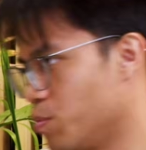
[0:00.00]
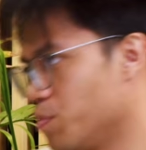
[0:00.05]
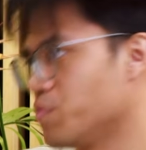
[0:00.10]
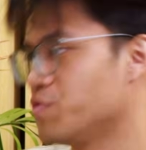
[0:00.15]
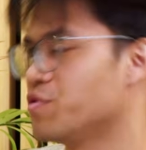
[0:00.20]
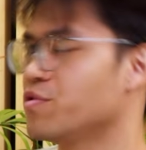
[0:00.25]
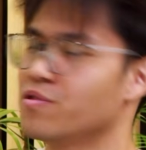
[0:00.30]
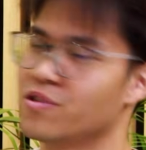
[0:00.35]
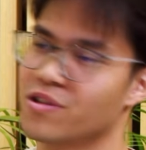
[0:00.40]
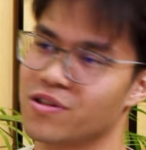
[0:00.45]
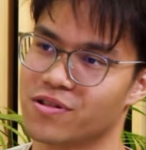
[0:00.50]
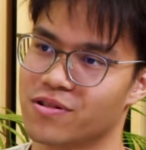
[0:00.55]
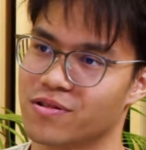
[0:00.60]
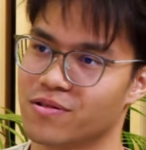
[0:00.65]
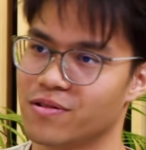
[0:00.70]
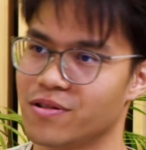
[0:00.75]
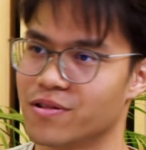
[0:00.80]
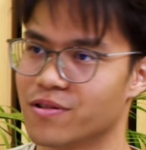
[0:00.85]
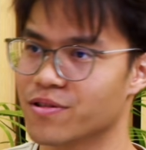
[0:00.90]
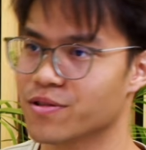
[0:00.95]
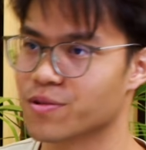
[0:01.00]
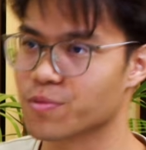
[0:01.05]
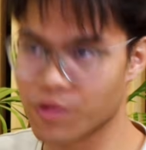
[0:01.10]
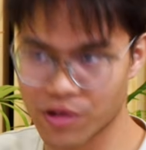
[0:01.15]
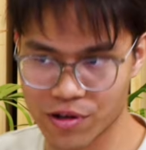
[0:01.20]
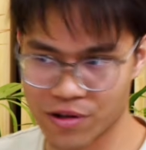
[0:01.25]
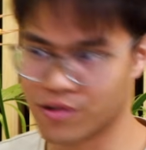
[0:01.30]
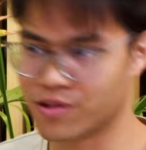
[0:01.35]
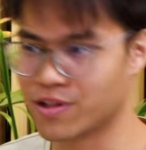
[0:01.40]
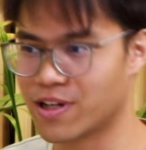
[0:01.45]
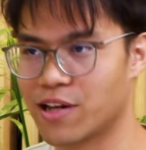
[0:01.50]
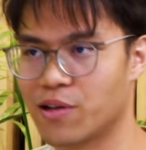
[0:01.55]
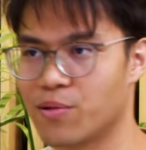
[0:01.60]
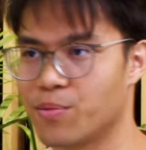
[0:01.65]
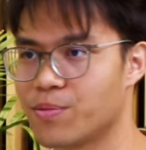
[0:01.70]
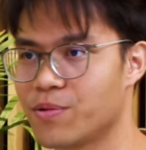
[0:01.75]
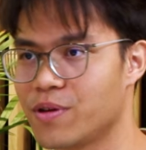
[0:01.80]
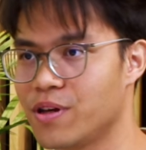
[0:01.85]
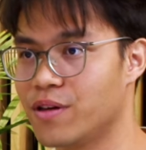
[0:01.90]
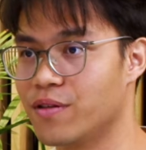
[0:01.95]
student digital leaders, we're here to
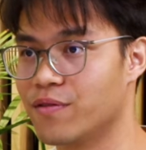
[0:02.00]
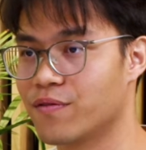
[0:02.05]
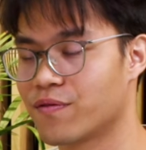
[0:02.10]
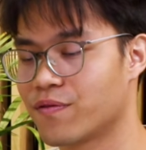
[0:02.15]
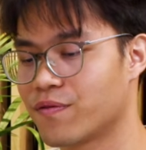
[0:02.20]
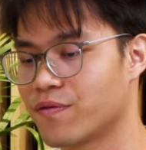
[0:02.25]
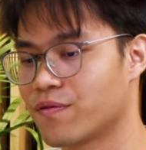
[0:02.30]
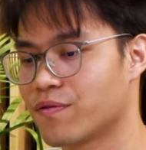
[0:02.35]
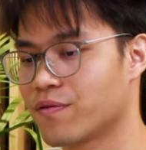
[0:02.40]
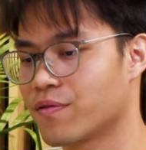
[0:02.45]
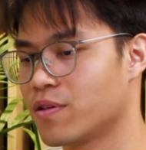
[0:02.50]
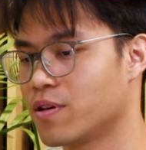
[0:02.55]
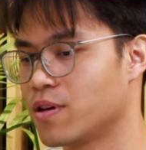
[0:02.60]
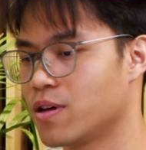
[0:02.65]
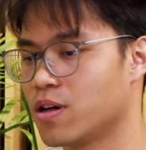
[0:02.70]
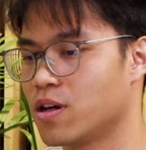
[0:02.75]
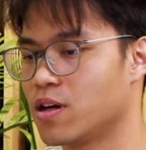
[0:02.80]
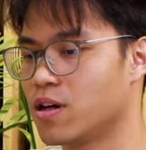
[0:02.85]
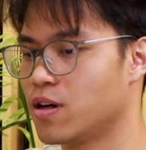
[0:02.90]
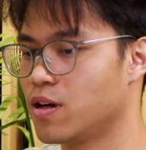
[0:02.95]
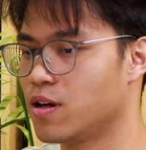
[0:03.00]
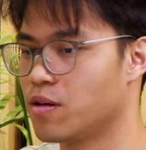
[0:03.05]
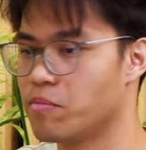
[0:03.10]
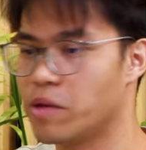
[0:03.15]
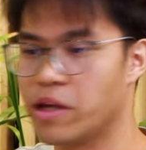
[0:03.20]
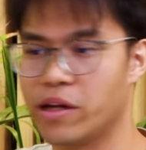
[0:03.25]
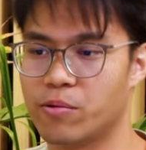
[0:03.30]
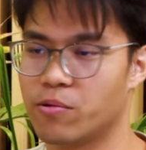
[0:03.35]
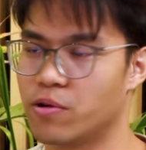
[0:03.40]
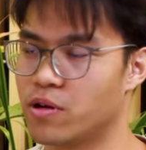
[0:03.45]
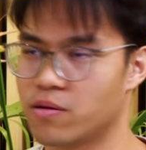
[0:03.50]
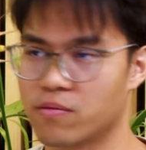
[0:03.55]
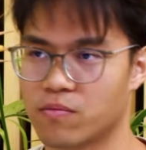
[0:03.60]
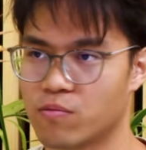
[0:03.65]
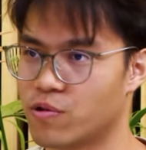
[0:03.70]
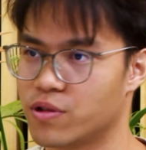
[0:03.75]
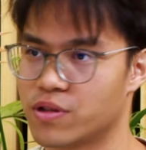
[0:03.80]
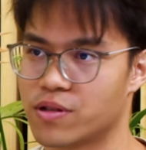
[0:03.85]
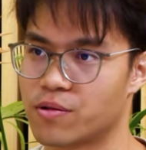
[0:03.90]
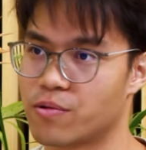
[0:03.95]
help. If anyone
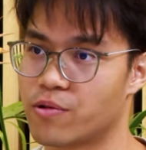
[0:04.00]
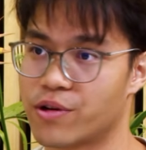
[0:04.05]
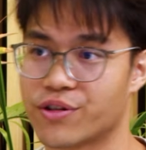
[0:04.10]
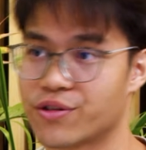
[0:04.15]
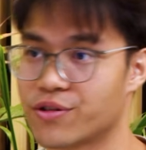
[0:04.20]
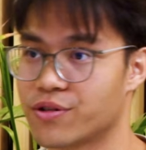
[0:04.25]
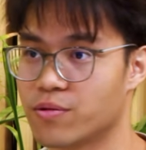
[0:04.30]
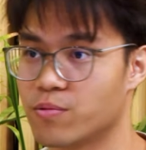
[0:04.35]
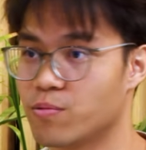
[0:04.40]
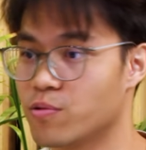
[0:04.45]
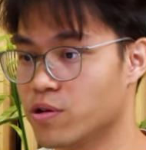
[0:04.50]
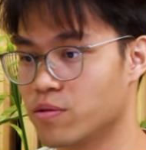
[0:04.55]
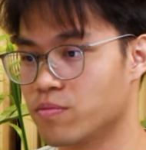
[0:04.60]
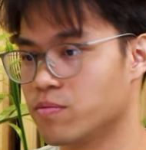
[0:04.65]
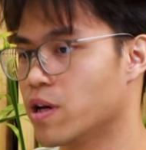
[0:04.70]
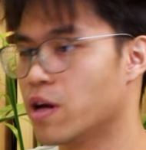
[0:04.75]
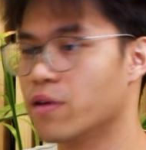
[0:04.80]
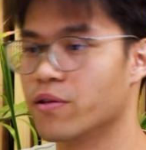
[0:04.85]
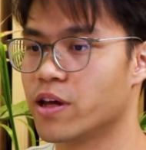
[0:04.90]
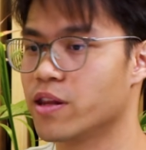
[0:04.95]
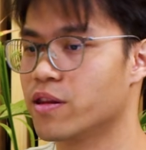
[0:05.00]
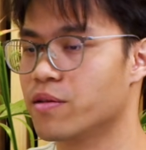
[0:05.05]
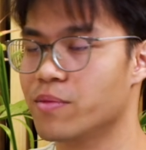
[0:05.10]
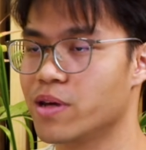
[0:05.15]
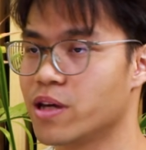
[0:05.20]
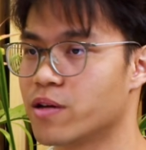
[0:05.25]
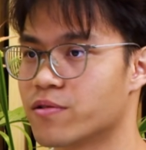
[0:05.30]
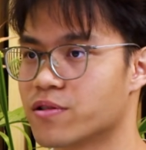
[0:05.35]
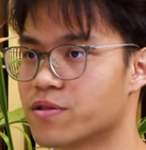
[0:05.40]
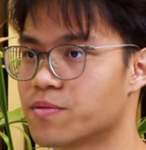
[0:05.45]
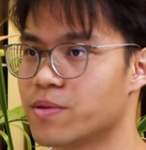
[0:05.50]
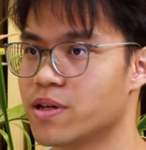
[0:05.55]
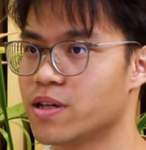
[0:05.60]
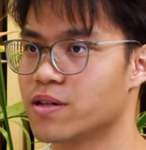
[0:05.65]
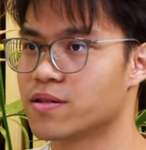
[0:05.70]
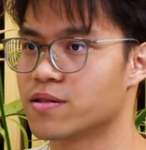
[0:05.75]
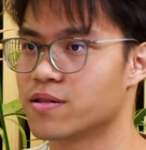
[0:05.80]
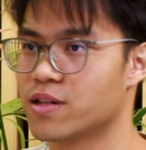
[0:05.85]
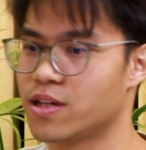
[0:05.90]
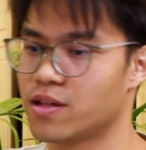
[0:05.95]
wants a question, we're down at the
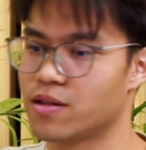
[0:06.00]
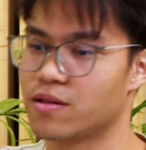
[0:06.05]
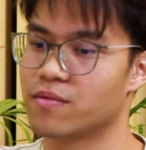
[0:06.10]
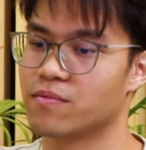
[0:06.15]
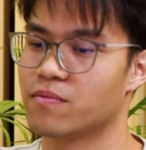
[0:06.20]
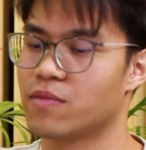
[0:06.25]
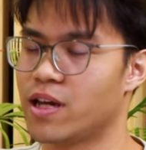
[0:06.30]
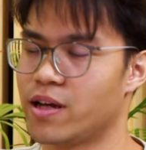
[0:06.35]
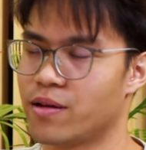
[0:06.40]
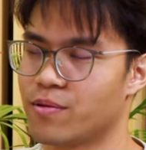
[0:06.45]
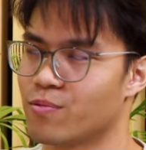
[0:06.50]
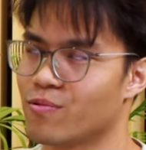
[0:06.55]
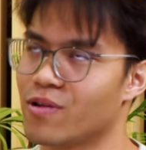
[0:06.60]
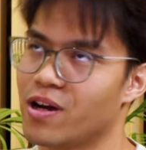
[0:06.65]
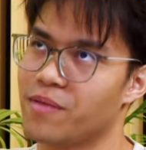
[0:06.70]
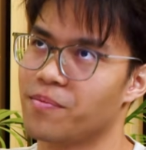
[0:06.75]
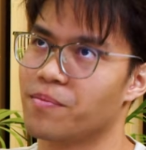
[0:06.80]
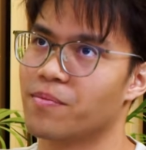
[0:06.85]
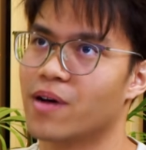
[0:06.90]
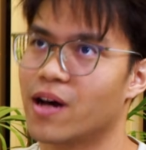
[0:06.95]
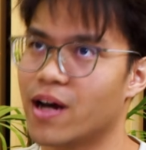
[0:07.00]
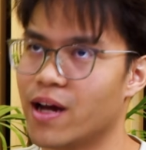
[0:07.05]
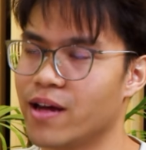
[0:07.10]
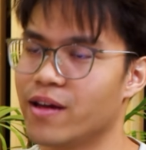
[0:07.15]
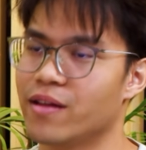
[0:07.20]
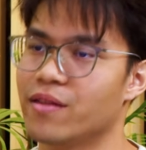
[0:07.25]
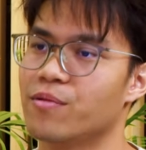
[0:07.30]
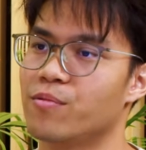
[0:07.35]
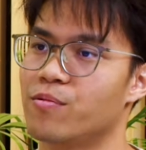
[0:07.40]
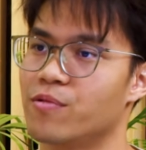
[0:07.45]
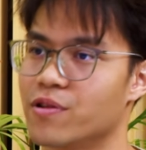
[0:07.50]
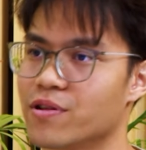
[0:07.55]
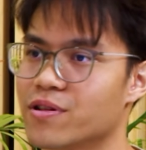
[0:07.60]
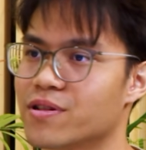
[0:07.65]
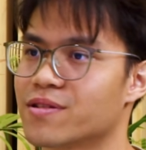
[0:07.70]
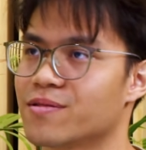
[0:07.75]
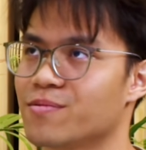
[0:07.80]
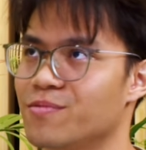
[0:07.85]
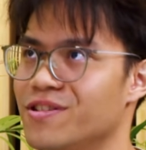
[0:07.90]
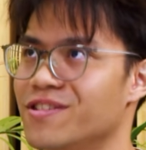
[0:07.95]
makerspace, right by the
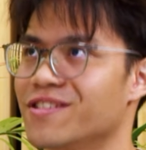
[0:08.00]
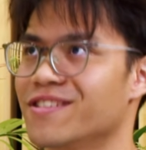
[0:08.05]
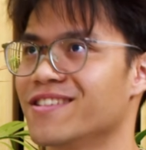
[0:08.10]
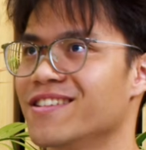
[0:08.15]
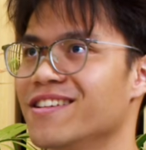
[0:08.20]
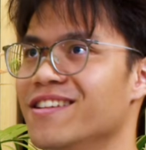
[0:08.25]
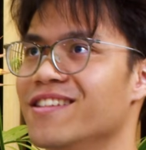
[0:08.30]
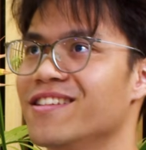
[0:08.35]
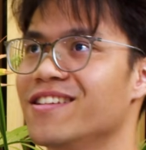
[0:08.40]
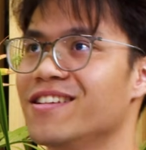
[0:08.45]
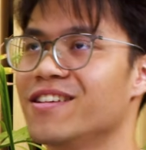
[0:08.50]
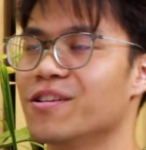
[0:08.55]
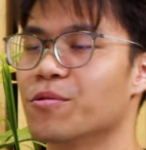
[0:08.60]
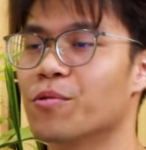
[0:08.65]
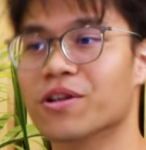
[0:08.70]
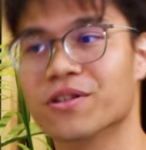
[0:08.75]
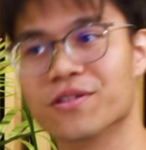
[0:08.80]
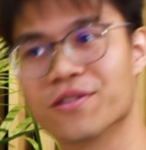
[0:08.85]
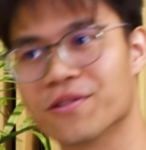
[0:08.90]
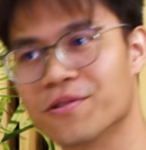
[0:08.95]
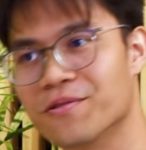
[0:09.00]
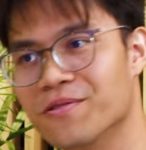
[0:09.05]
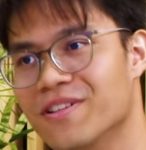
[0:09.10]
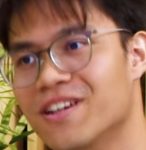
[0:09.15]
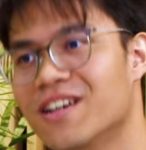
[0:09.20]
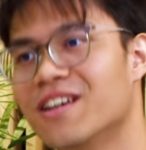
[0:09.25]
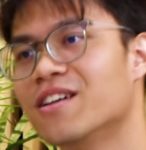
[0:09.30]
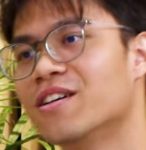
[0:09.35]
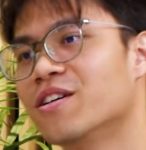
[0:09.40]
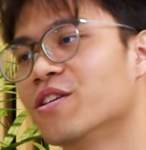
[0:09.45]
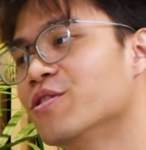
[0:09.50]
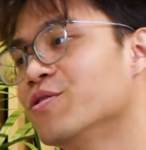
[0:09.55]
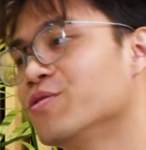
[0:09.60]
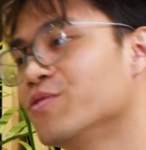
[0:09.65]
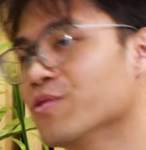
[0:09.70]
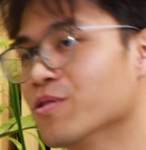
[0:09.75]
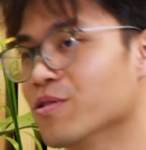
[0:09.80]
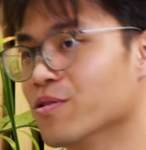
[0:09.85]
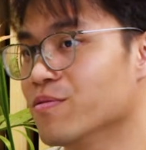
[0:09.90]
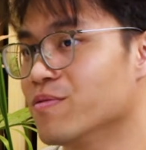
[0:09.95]
works, which is in the one zone.
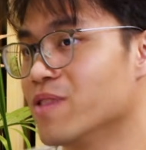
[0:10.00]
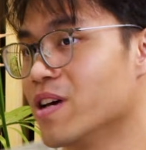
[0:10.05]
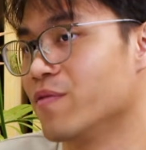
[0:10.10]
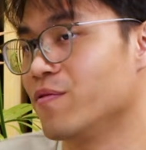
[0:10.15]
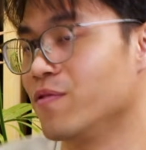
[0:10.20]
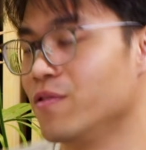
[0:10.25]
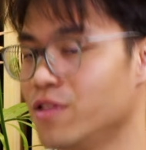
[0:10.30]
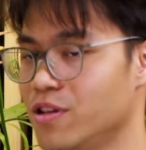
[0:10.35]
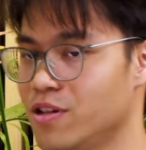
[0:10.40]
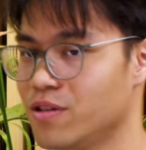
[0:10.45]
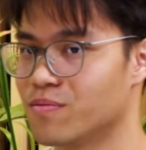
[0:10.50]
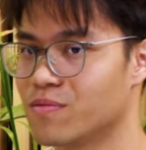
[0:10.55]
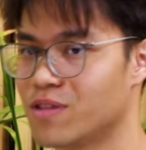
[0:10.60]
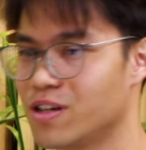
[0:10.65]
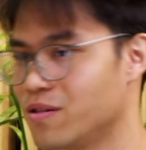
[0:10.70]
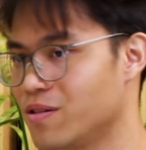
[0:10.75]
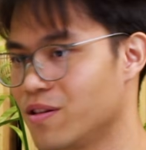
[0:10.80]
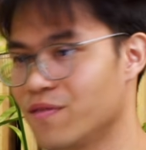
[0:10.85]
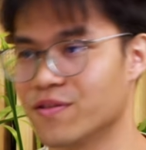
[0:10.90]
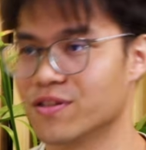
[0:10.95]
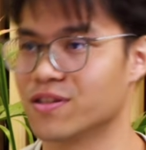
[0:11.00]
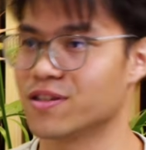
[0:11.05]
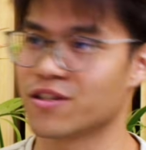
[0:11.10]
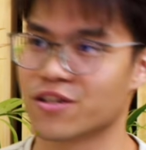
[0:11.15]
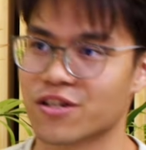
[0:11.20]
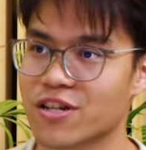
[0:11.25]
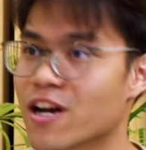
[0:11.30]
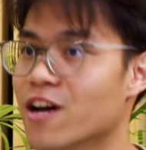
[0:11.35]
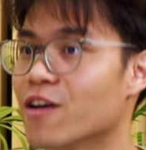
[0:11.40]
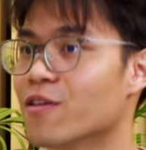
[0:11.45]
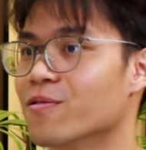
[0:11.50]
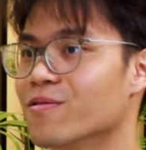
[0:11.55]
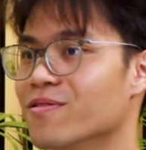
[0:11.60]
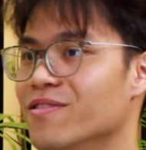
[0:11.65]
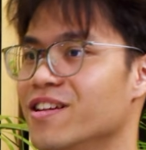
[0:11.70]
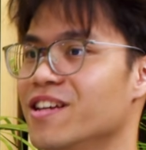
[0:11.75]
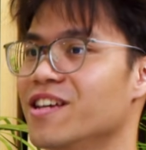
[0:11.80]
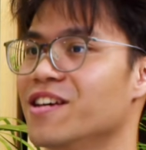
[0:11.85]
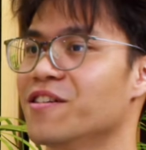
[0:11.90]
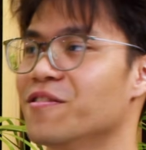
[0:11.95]
So definitely give us a shout
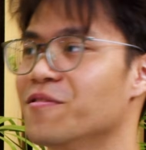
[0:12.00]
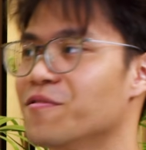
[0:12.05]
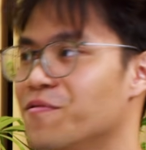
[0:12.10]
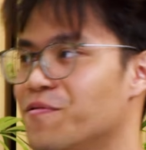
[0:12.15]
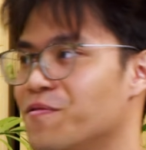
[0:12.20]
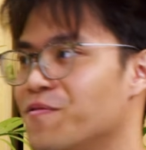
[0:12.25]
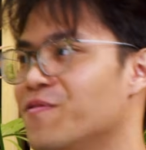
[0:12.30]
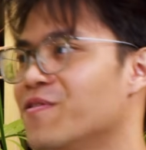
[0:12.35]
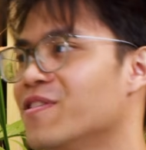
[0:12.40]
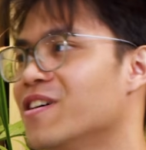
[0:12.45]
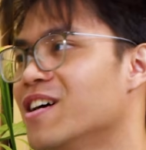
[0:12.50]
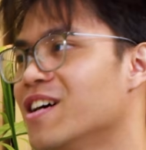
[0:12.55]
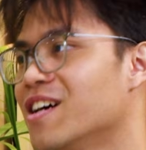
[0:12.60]
if